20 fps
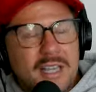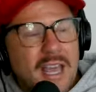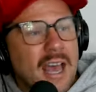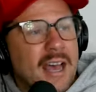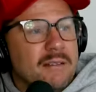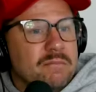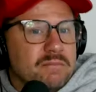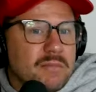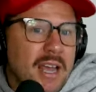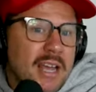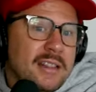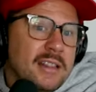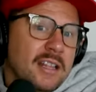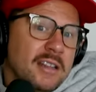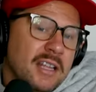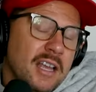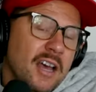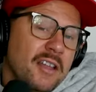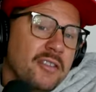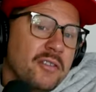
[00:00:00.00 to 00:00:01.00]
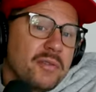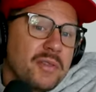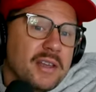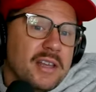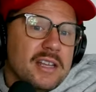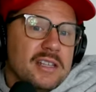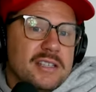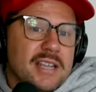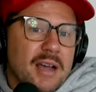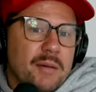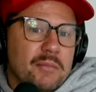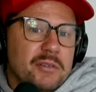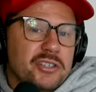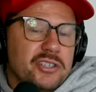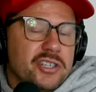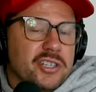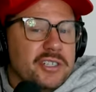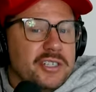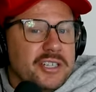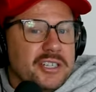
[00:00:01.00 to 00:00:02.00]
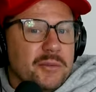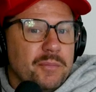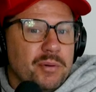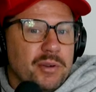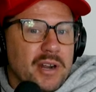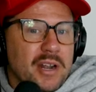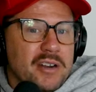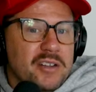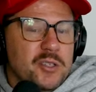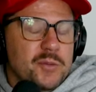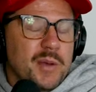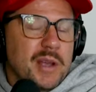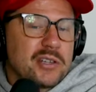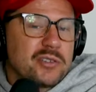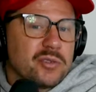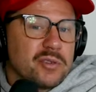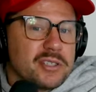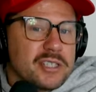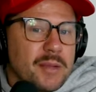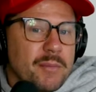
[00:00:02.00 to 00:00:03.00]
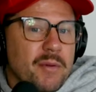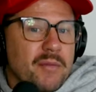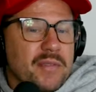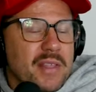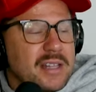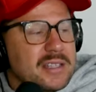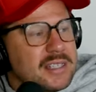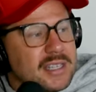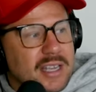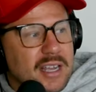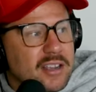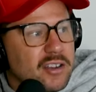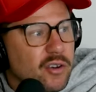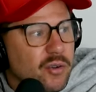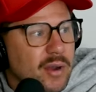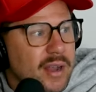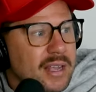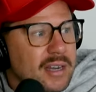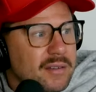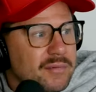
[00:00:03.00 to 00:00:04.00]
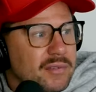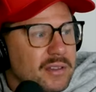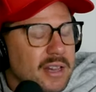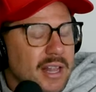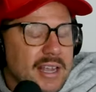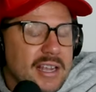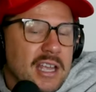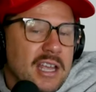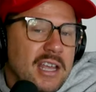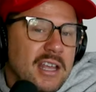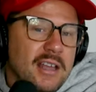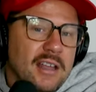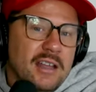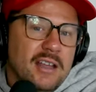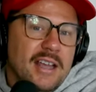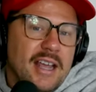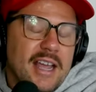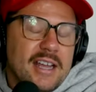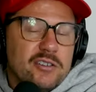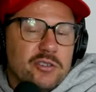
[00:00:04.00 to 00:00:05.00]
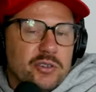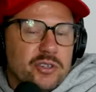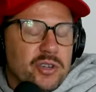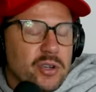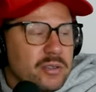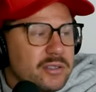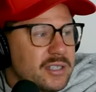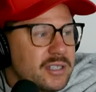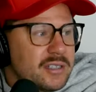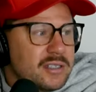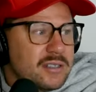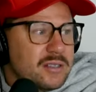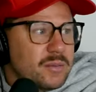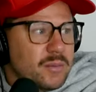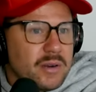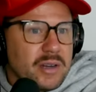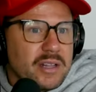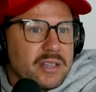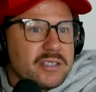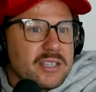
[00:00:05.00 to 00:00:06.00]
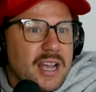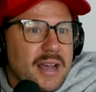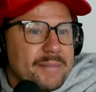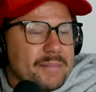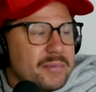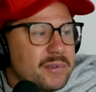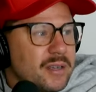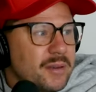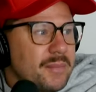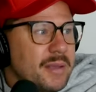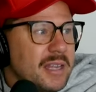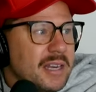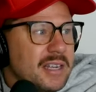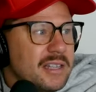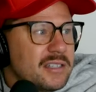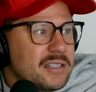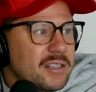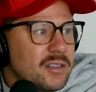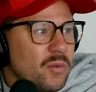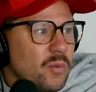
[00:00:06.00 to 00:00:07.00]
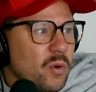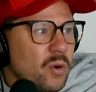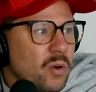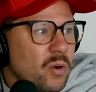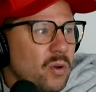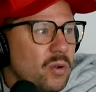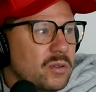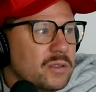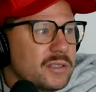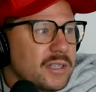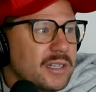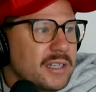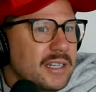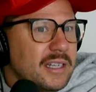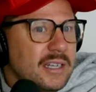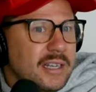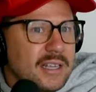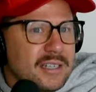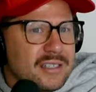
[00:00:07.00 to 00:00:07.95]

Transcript: Yeah, and so, then the other thing is how much do you need to put out a special? Some of that's like a creative, like Andrew Schultz is one of the top comedians in the world, and he